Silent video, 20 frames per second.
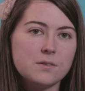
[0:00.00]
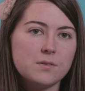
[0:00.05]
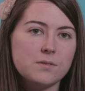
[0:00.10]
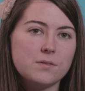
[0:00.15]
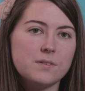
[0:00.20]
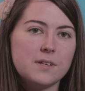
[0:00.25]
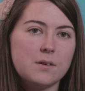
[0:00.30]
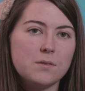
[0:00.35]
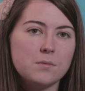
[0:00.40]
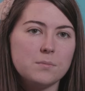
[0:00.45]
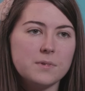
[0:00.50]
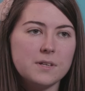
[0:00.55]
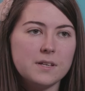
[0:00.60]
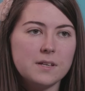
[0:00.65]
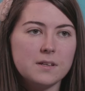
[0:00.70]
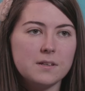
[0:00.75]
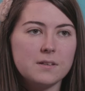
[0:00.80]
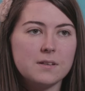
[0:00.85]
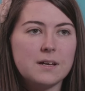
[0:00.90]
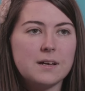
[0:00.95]
So that would
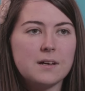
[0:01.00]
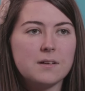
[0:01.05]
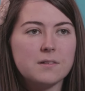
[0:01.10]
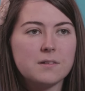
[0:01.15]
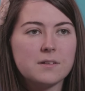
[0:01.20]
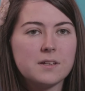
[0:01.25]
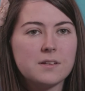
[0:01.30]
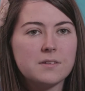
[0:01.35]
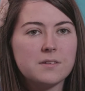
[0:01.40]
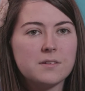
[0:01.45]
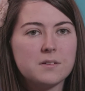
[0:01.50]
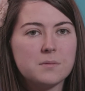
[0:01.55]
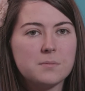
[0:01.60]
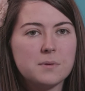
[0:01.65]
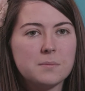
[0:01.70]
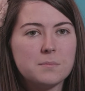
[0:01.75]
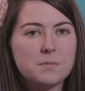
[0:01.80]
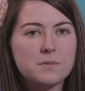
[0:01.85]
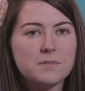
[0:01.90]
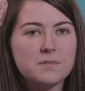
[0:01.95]
be looking at other
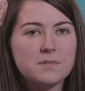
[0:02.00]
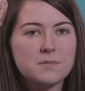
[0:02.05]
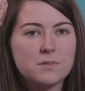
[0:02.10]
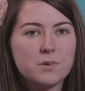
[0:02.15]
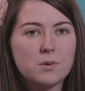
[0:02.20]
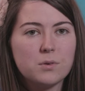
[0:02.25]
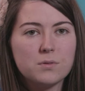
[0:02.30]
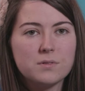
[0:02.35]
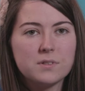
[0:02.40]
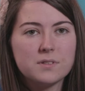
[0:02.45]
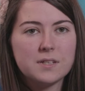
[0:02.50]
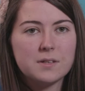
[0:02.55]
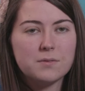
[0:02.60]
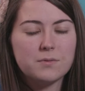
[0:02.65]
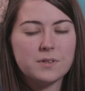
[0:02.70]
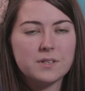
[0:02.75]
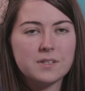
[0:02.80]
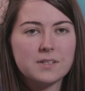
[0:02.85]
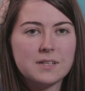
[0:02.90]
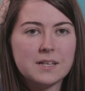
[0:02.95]
people's code that
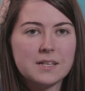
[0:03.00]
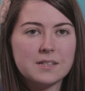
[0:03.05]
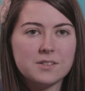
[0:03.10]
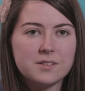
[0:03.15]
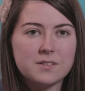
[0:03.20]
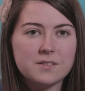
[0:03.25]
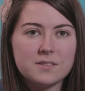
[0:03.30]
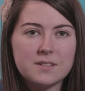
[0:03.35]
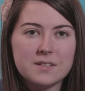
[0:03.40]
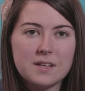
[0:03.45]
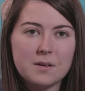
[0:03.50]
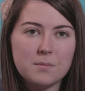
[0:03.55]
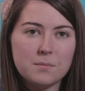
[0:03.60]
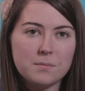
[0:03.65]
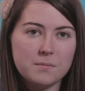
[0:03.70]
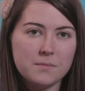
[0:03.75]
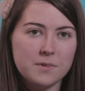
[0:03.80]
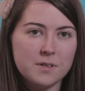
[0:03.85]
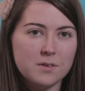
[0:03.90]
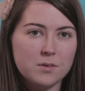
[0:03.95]
they've written and just
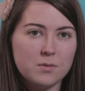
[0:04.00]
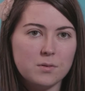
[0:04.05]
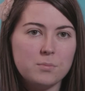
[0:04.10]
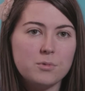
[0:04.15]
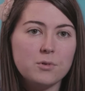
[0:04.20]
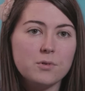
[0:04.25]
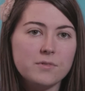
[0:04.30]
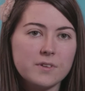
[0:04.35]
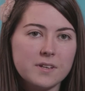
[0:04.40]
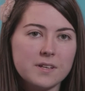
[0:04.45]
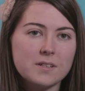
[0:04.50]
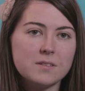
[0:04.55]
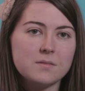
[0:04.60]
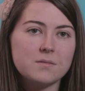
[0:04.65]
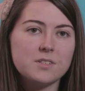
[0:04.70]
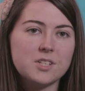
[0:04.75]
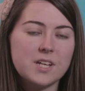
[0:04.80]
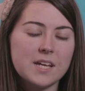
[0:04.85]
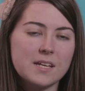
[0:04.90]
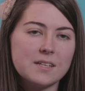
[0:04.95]
approving it
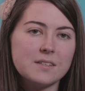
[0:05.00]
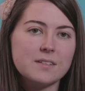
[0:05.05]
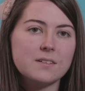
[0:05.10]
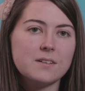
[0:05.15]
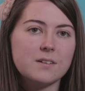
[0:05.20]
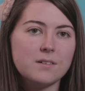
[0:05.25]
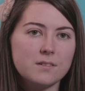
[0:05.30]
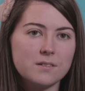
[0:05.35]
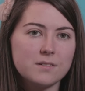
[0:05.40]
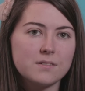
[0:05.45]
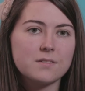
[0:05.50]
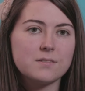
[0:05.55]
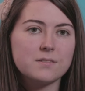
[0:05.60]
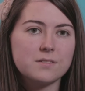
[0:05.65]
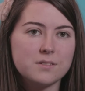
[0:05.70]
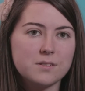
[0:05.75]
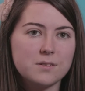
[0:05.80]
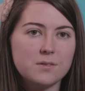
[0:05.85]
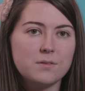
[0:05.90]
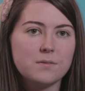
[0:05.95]
and checking that it all looks
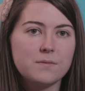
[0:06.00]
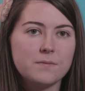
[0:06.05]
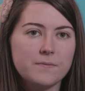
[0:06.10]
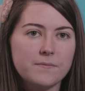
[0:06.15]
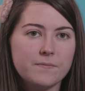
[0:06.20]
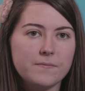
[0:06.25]
good to go.